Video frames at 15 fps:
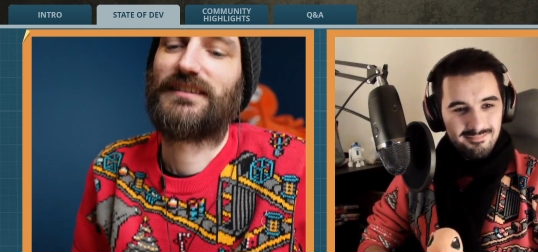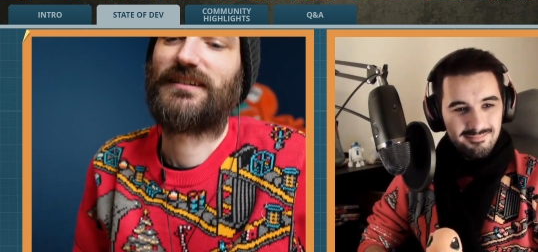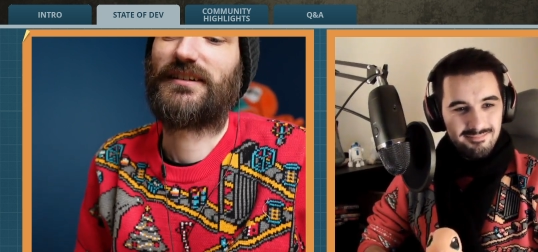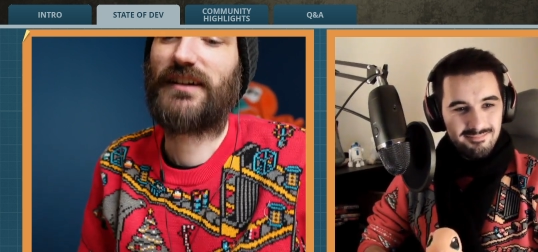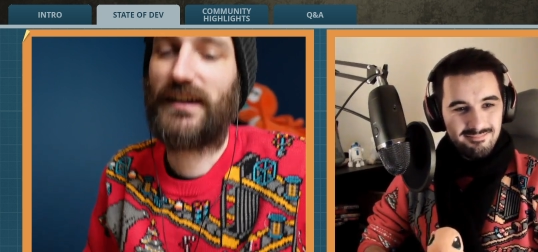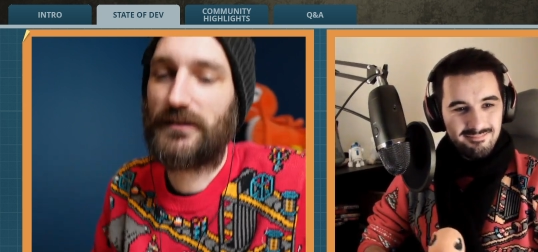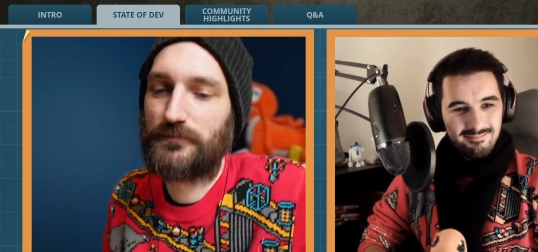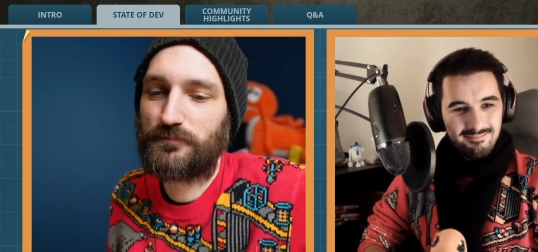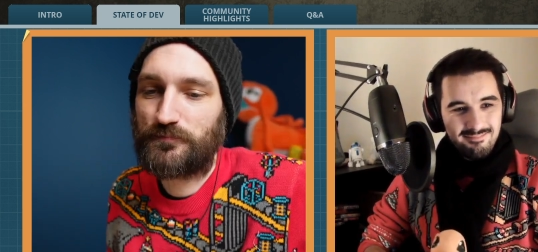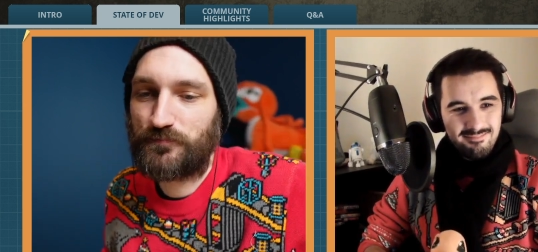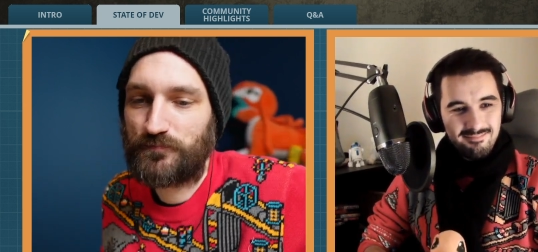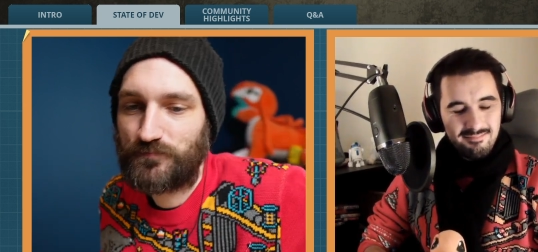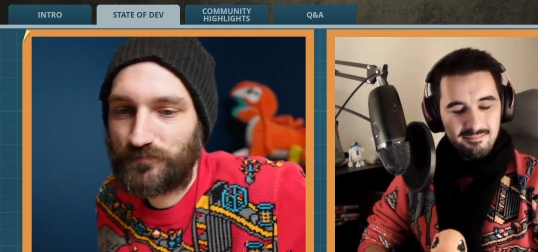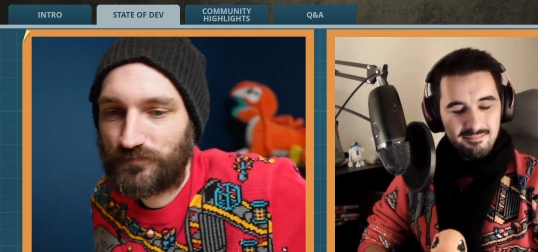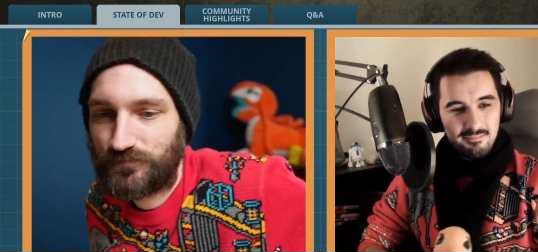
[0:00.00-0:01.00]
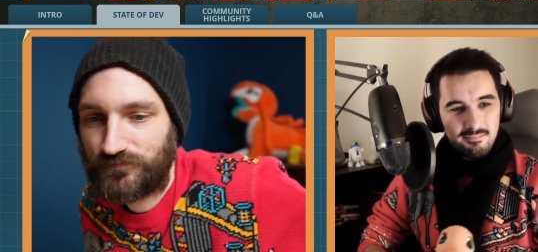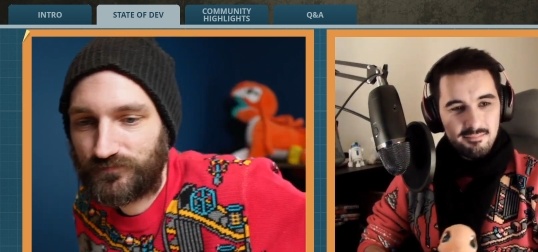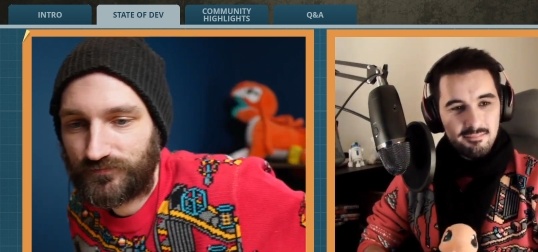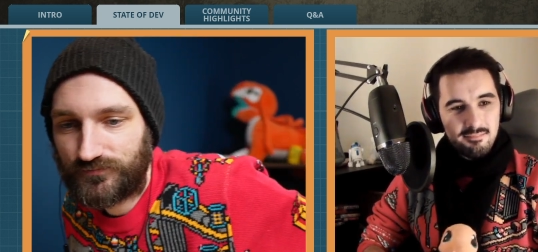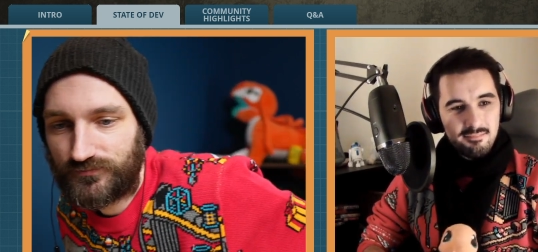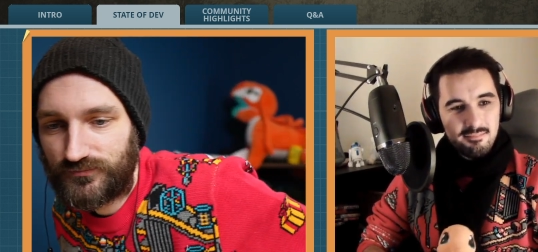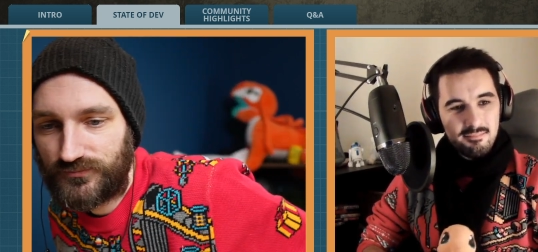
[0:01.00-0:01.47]
Speaker 1: All right.
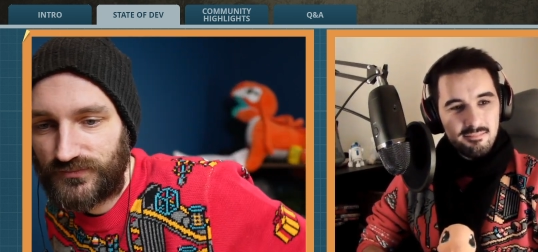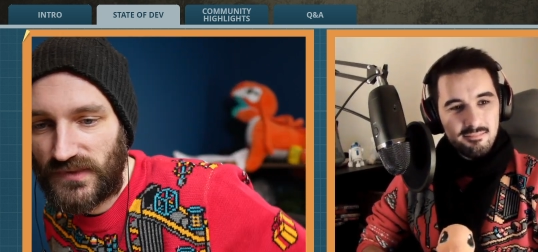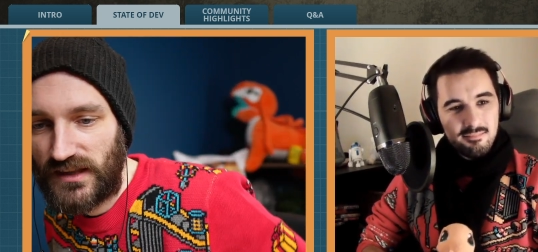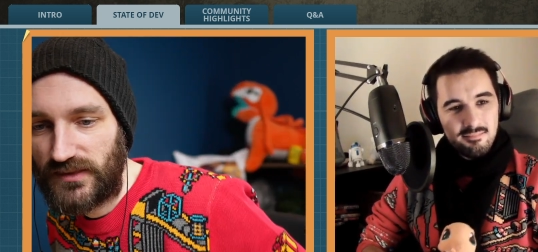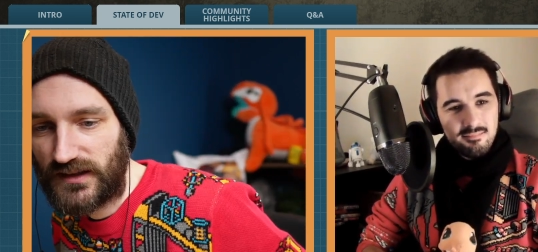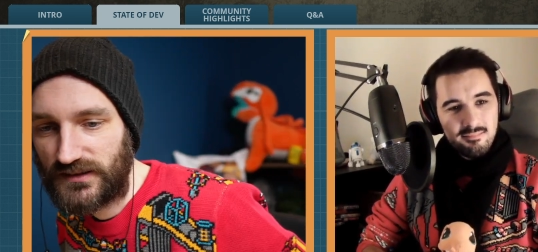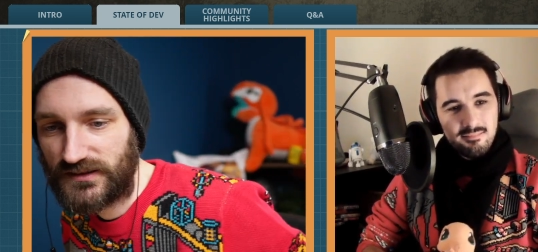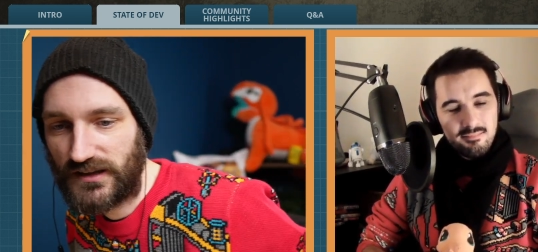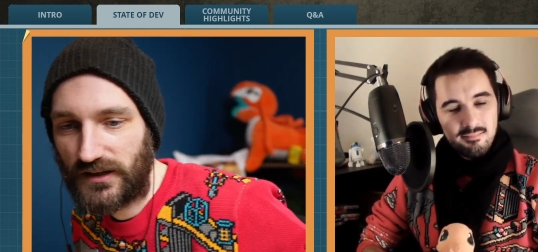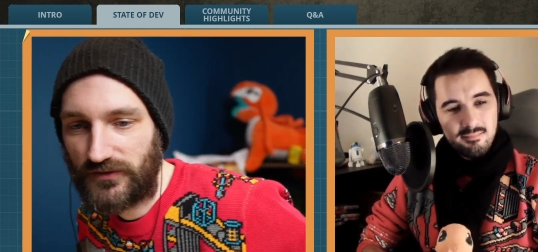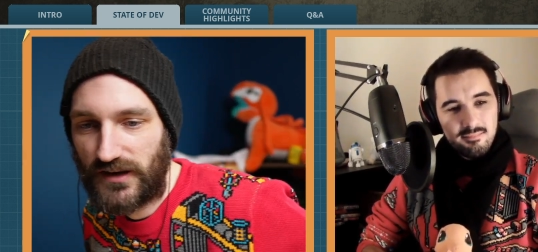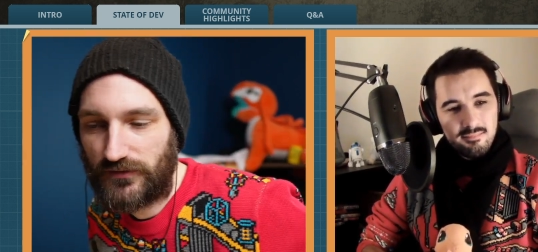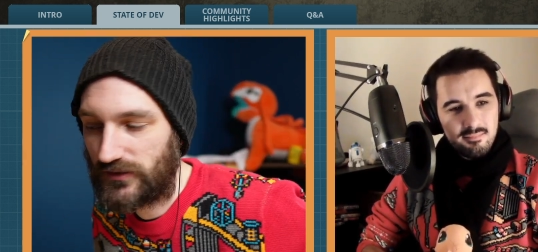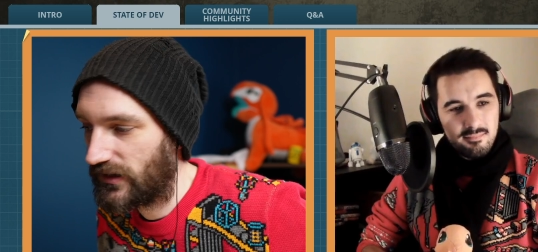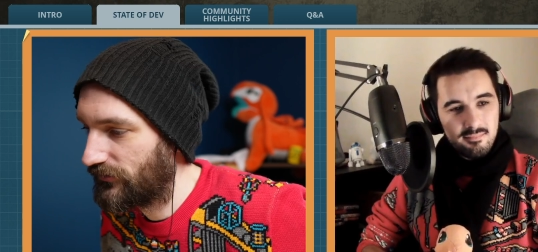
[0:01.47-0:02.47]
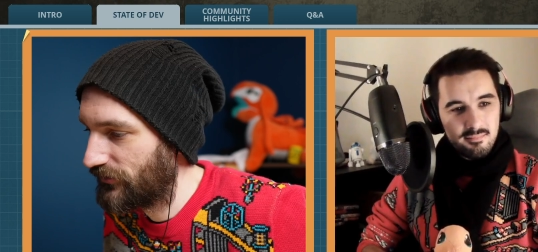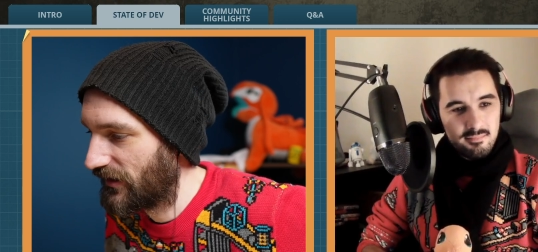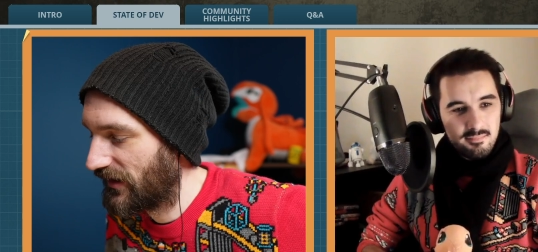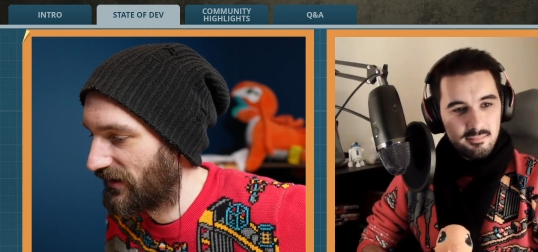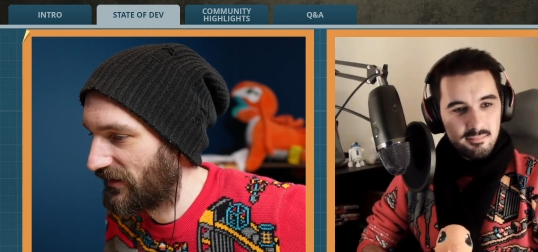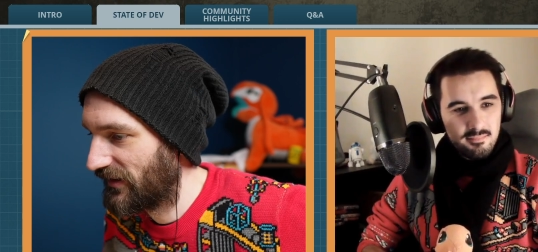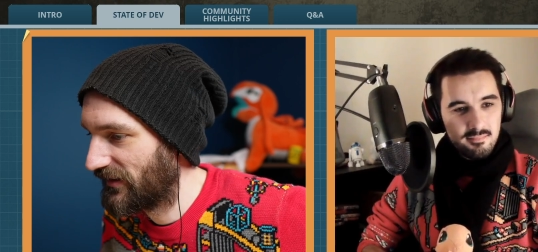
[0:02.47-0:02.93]
That's the State of Dev. Did I
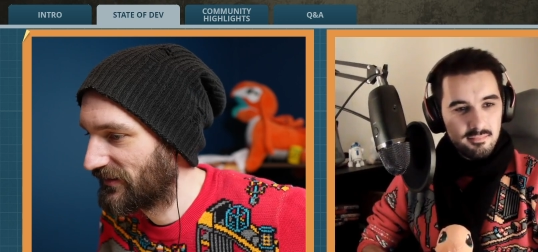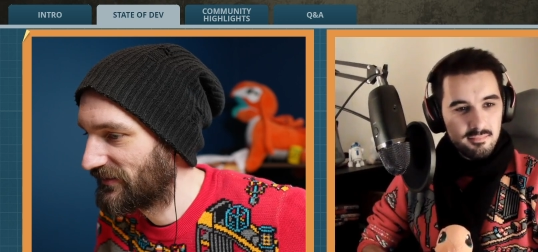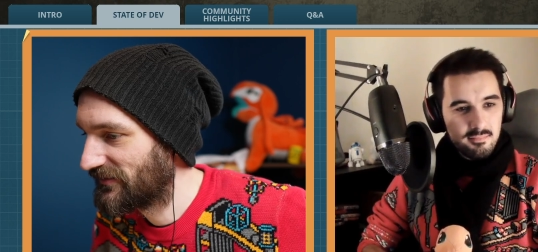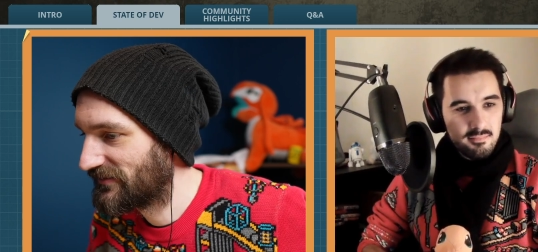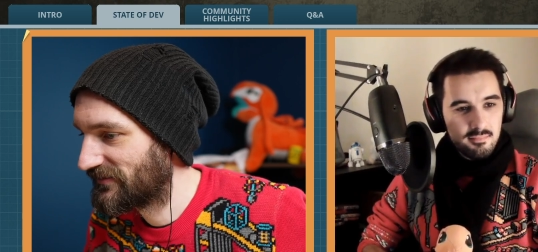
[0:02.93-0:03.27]
forget anything?